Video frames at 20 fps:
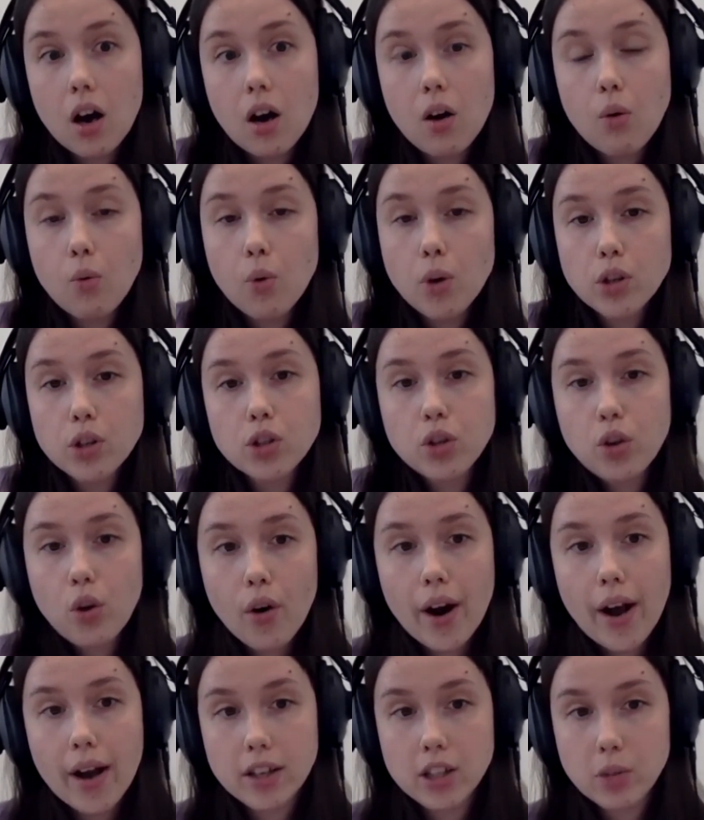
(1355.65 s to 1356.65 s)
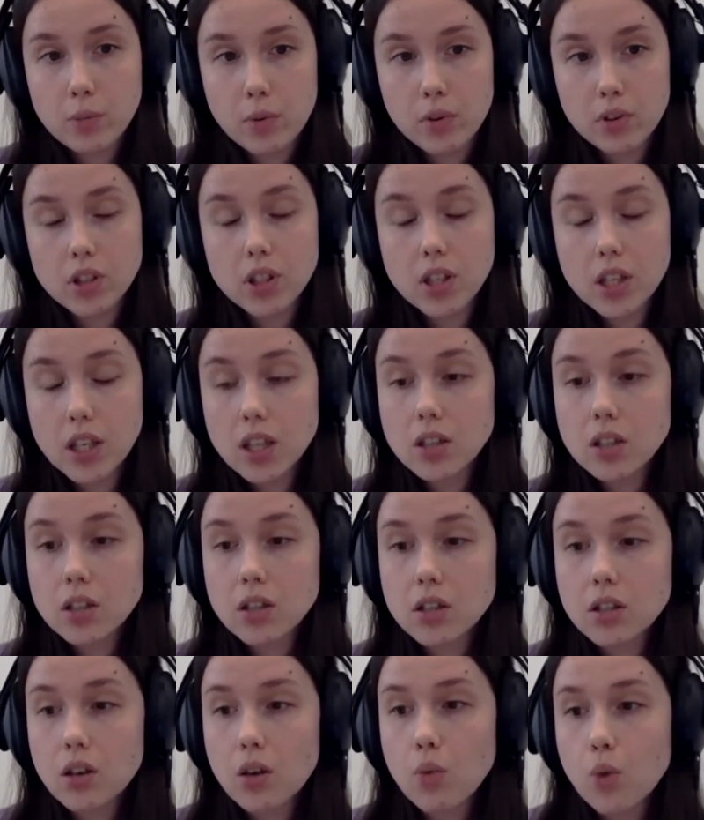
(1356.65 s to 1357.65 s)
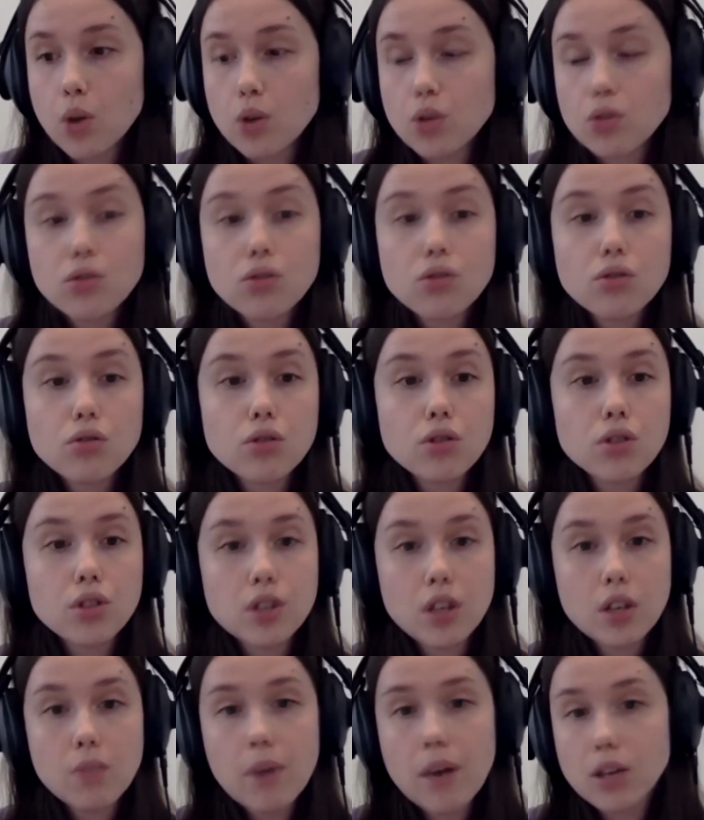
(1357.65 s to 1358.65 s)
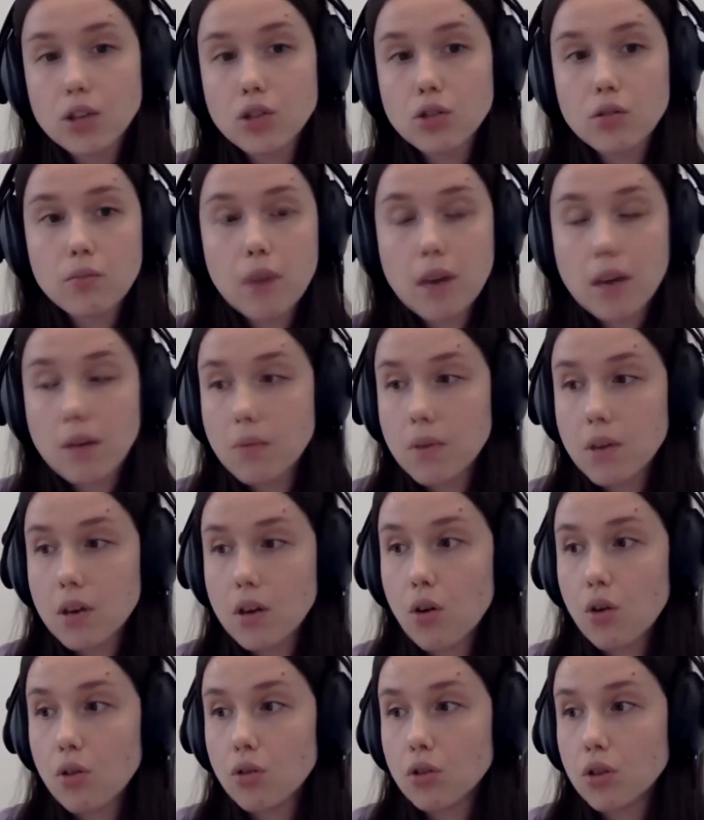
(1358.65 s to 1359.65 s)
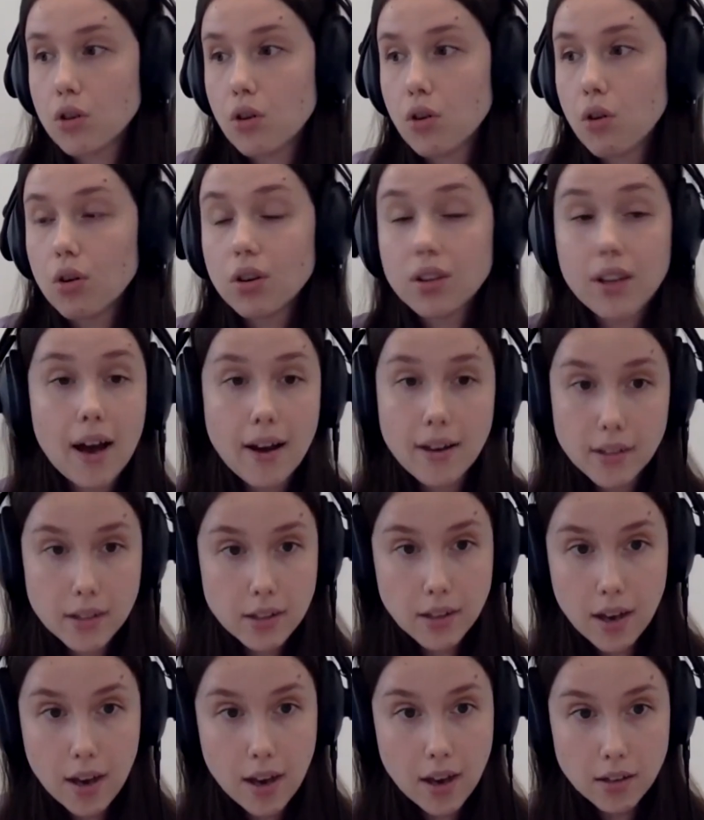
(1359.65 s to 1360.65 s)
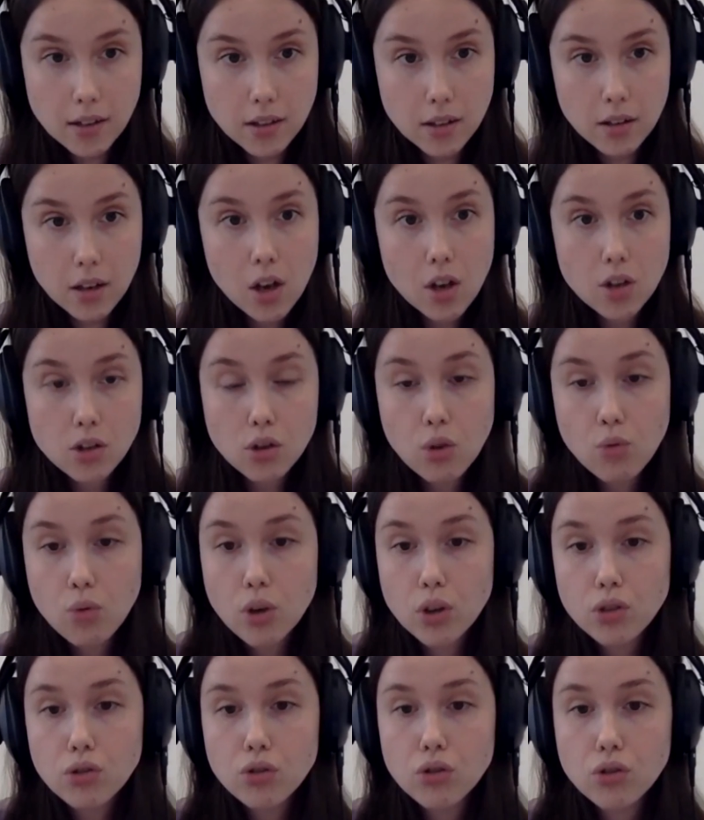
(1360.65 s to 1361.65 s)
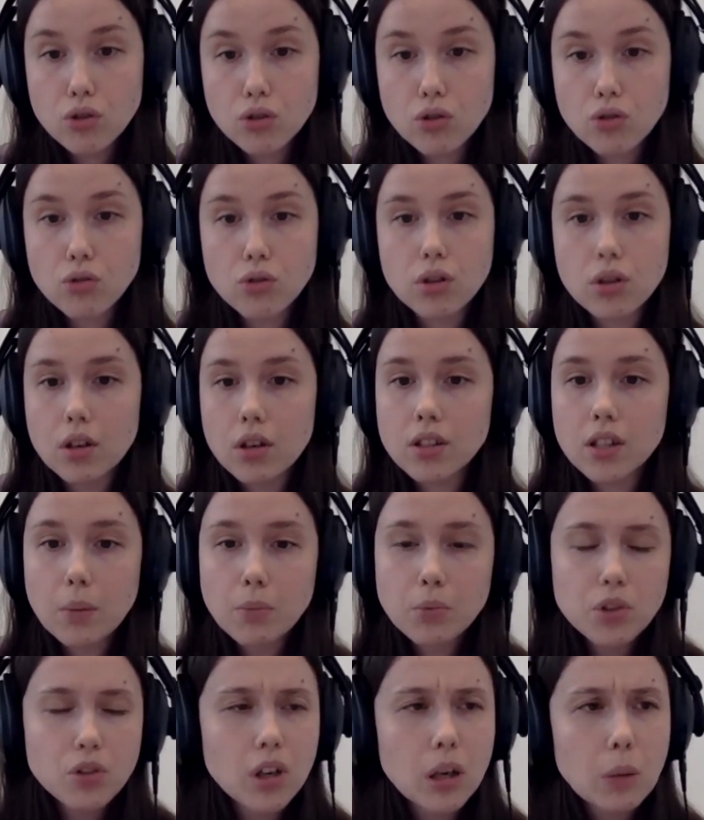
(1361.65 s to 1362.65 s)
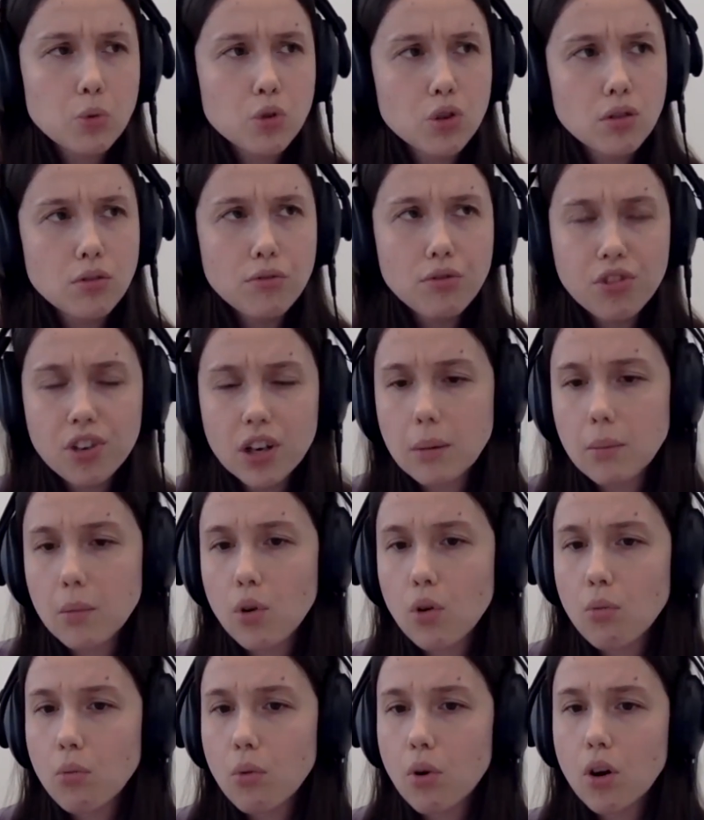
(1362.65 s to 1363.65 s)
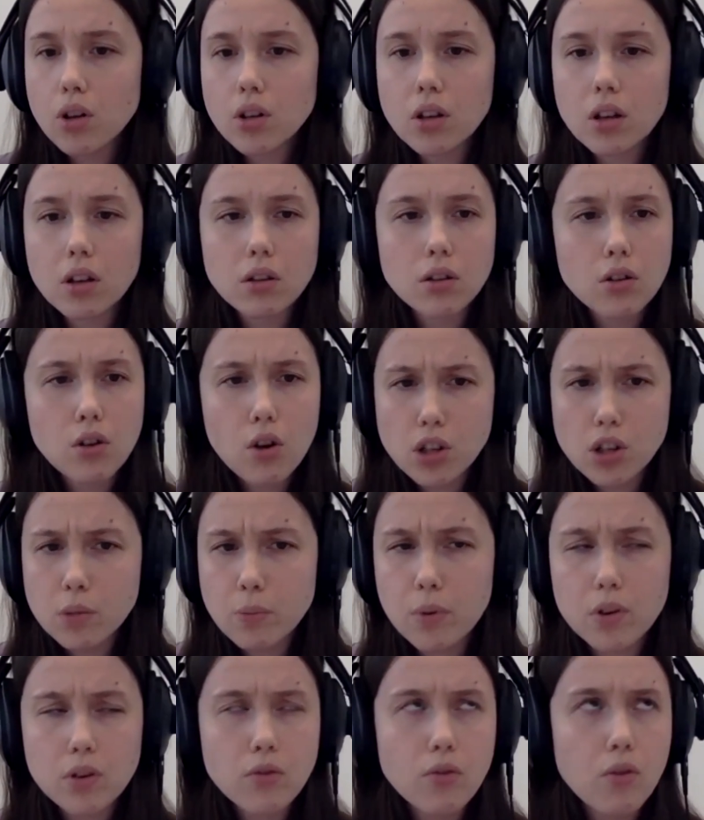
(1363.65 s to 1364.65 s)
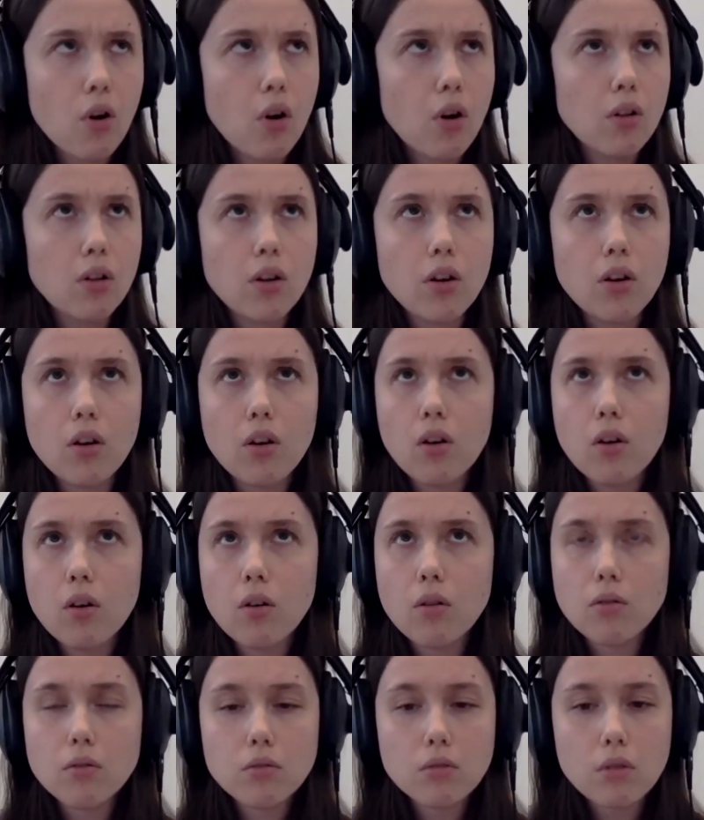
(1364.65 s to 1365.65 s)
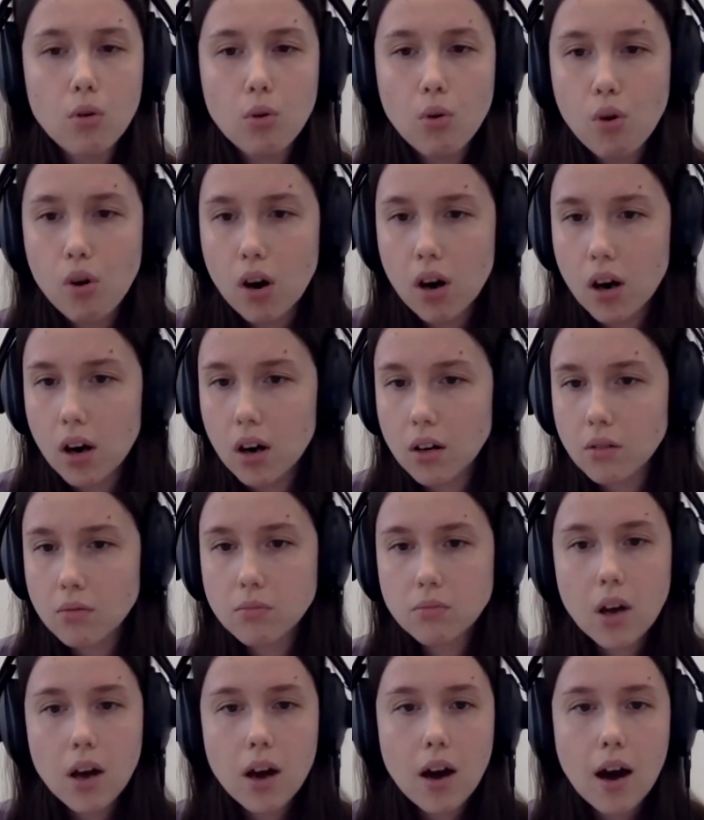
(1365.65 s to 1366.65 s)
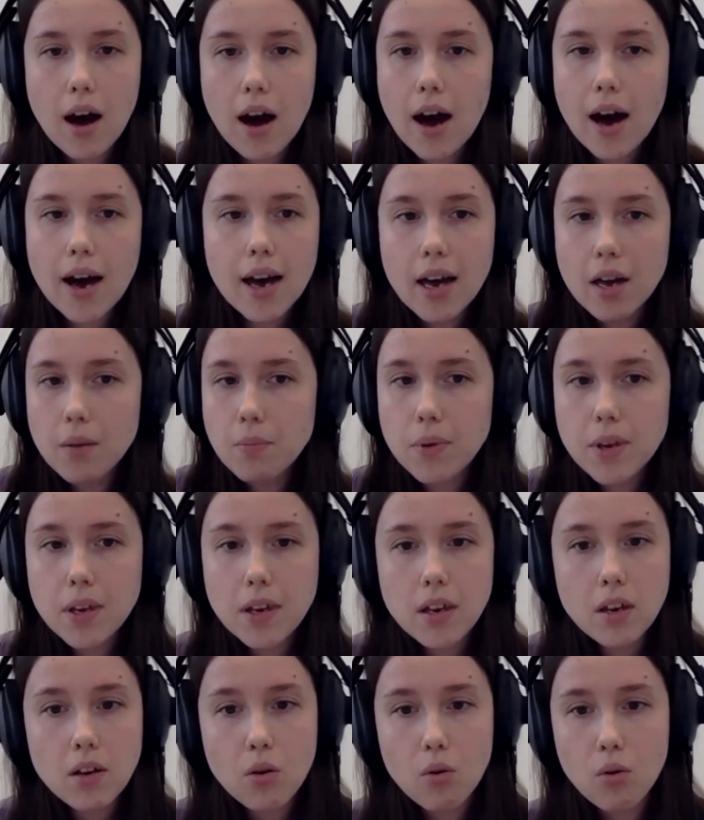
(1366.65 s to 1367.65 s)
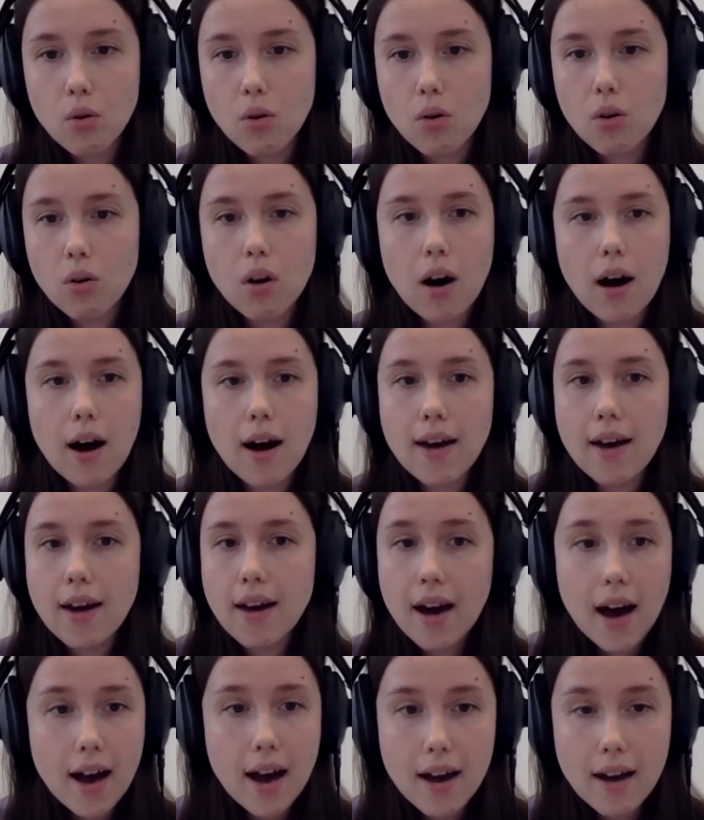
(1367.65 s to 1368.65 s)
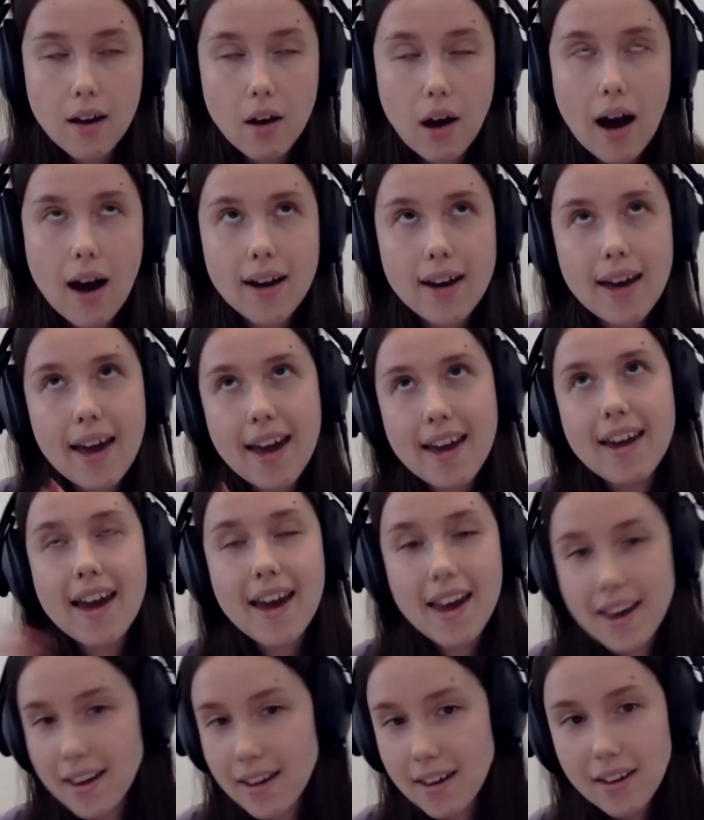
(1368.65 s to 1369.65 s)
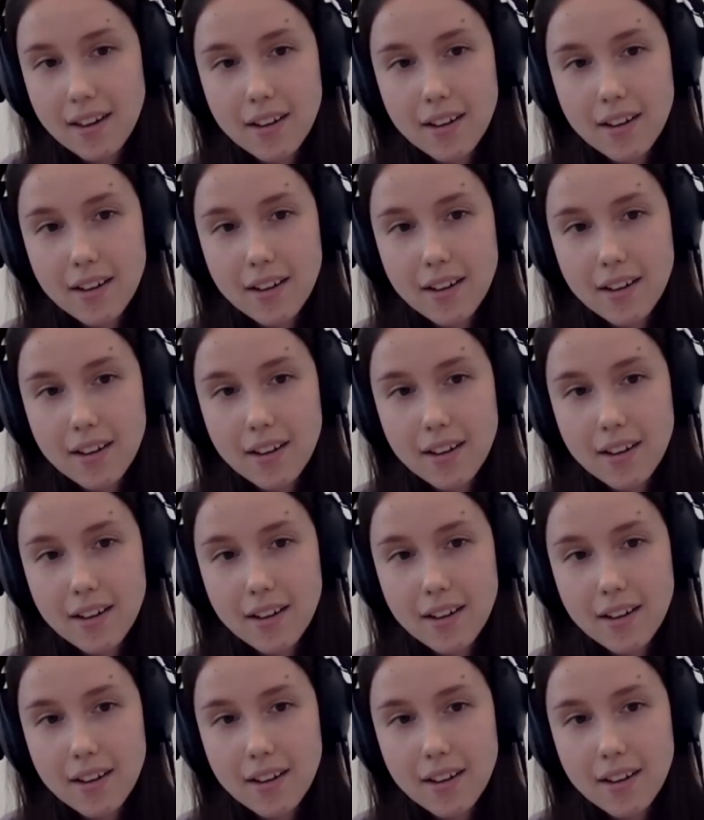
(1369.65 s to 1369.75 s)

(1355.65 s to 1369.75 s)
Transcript: What's your expertise? What do you see based maybe on your client's case? Mm-hmm. So what to choose, subscription, freemium model, cross-portfolio, or IAP or IAA?